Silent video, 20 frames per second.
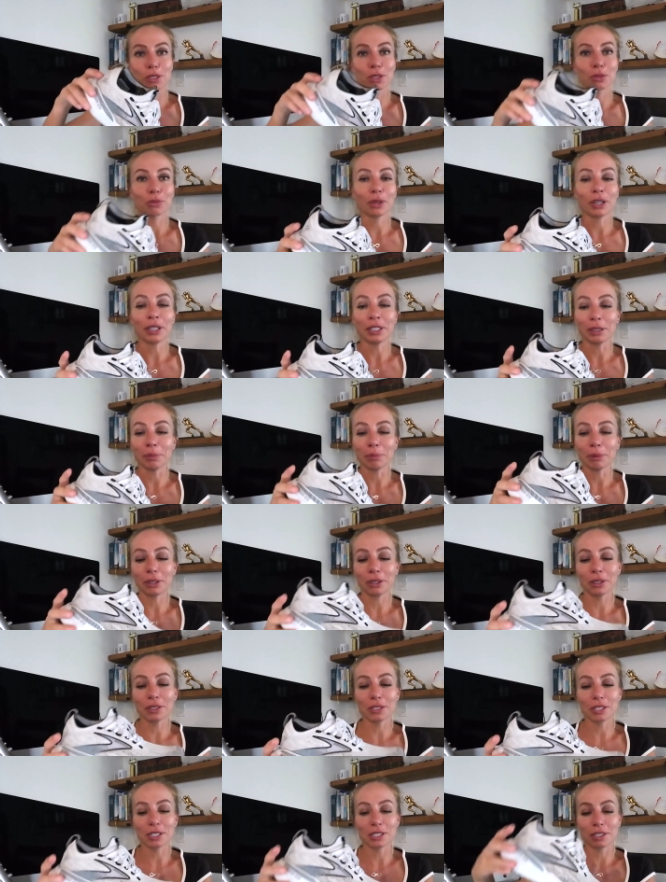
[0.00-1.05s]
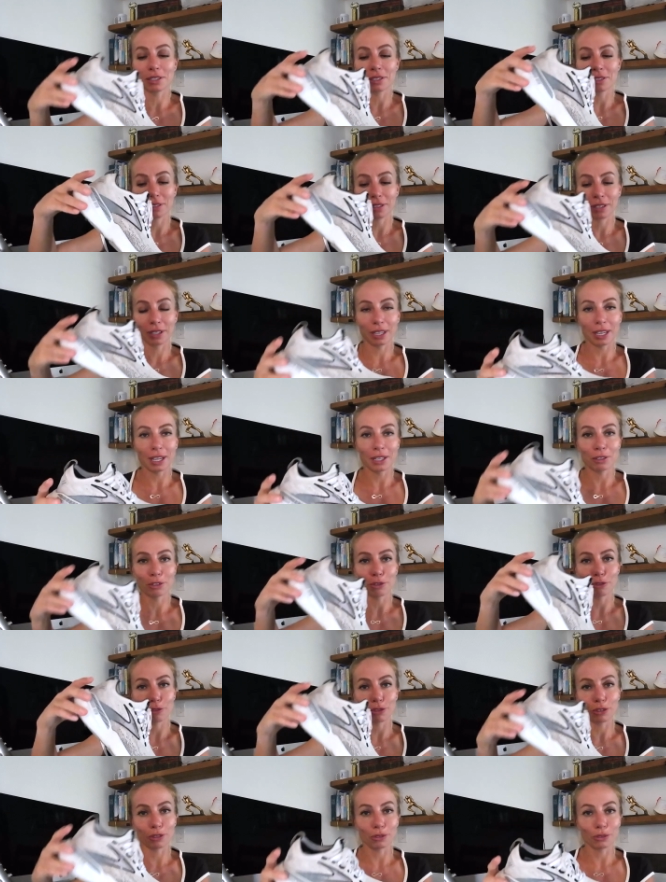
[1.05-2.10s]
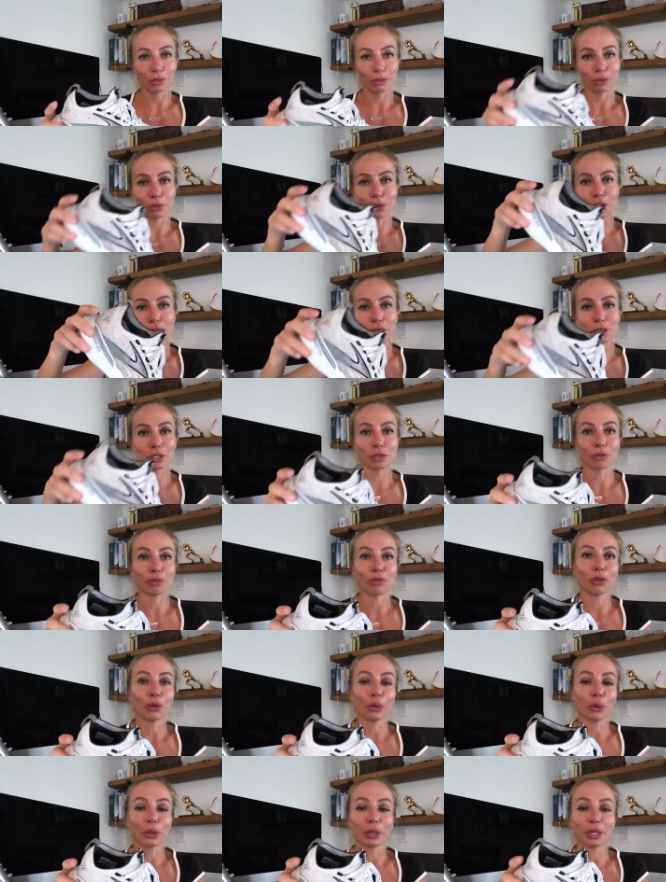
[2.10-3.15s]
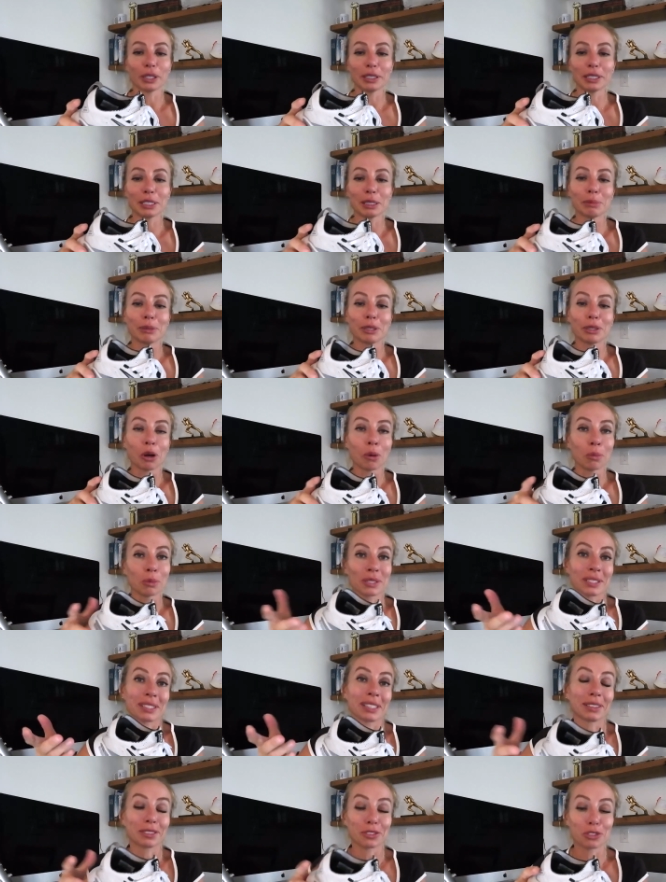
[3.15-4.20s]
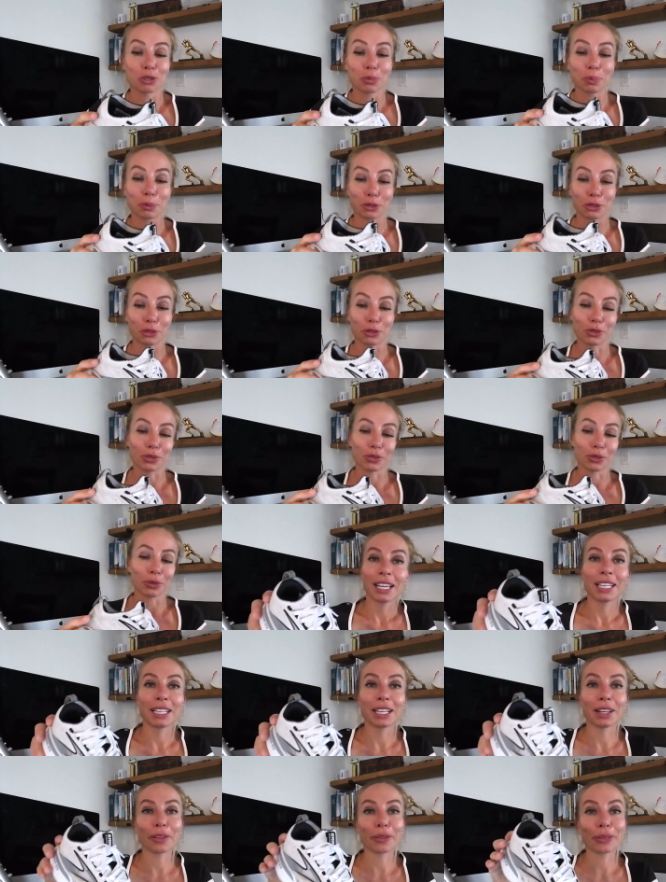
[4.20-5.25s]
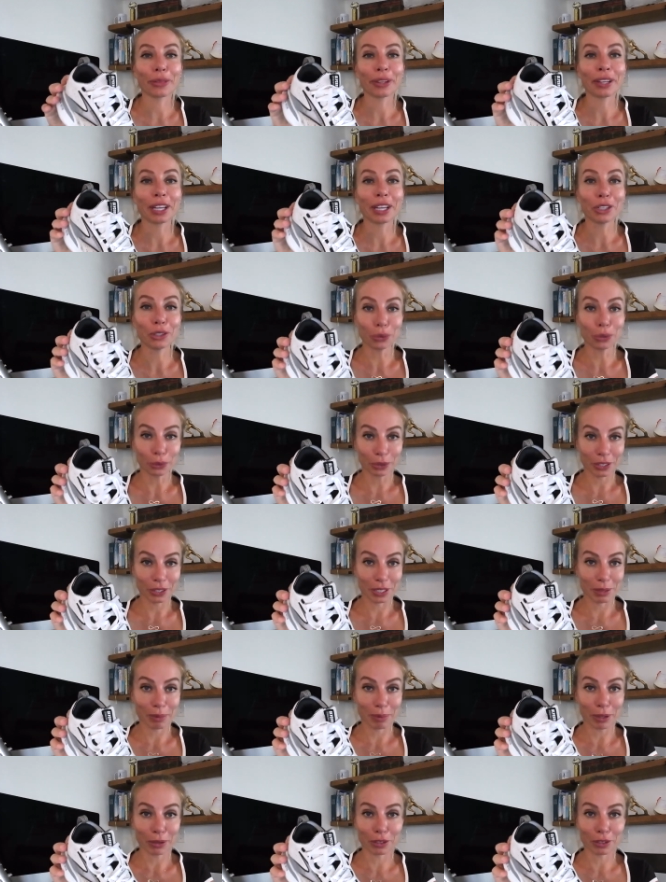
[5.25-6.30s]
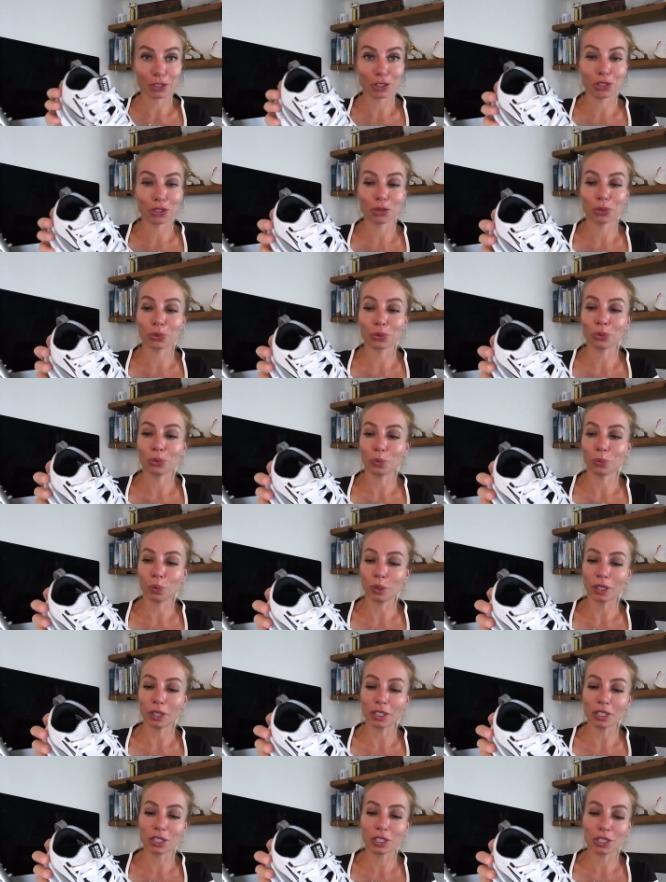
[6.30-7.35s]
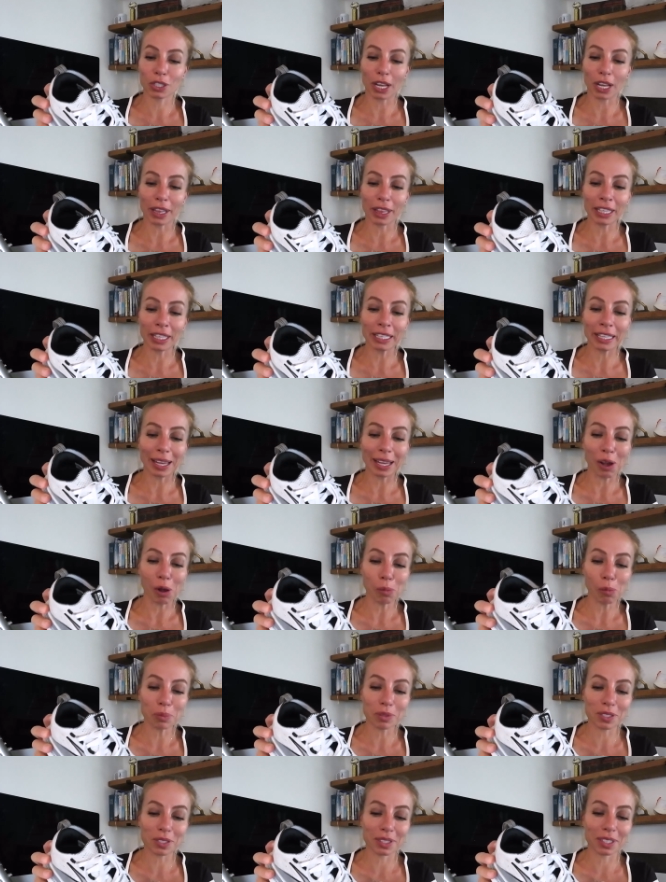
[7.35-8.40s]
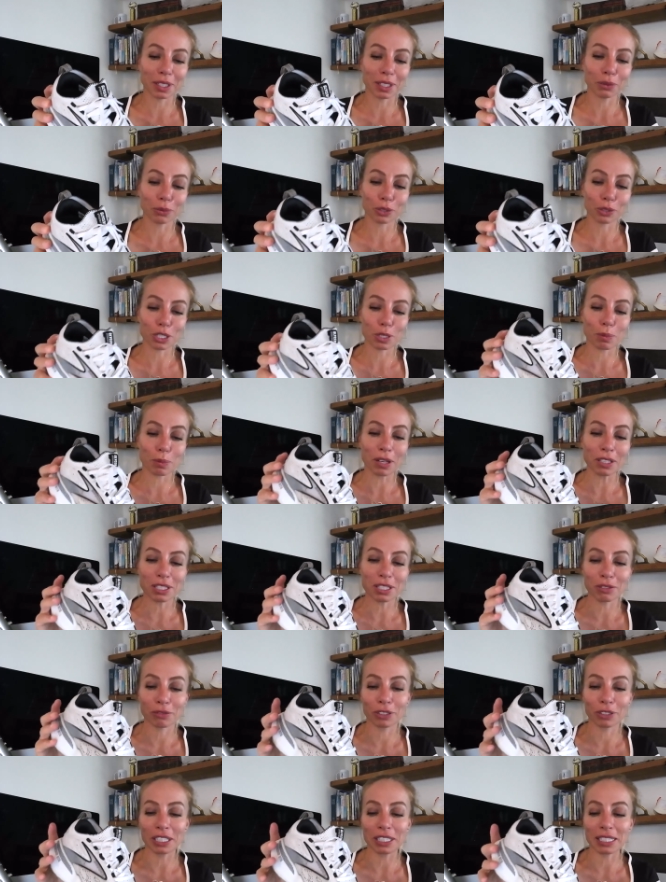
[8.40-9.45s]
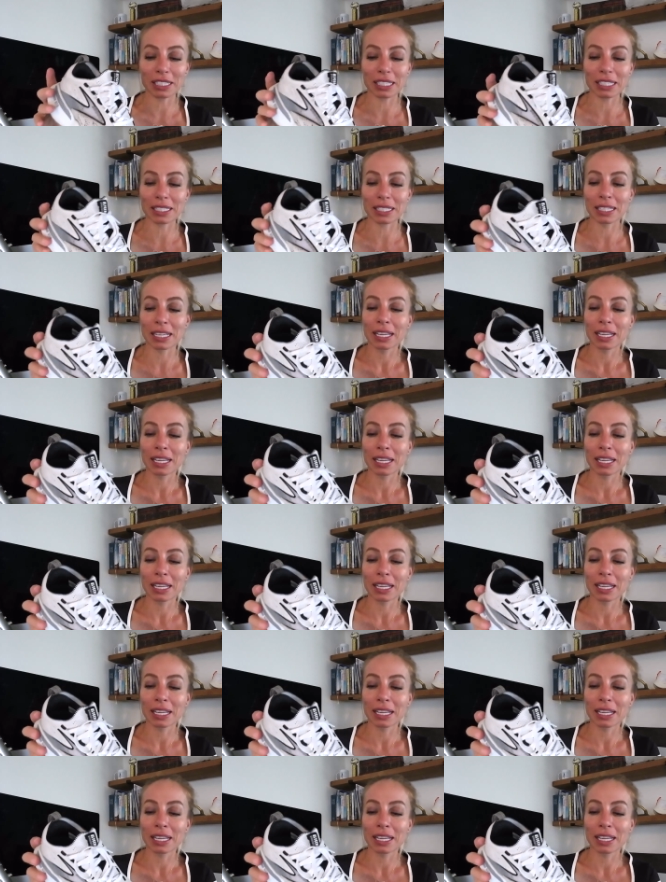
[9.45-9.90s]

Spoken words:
you running because it kind of rocks you forward a little bit, almost like the super shoes do. Another thing I noticed about the shoe, which I think helps the responsiveness, is